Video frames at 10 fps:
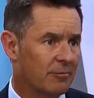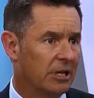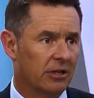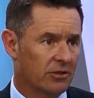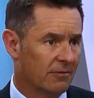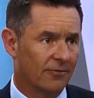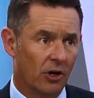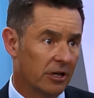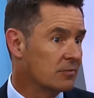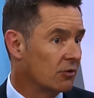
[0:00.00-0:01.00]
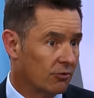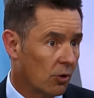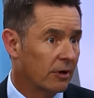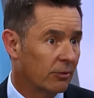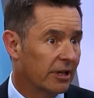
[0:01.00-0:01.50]
because the volumes are
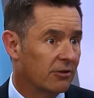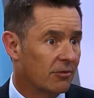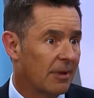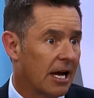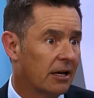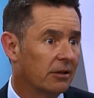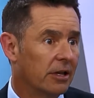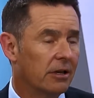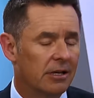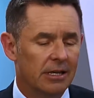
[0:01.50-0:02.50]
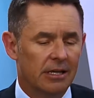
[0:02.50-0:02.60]
growing really dramatically.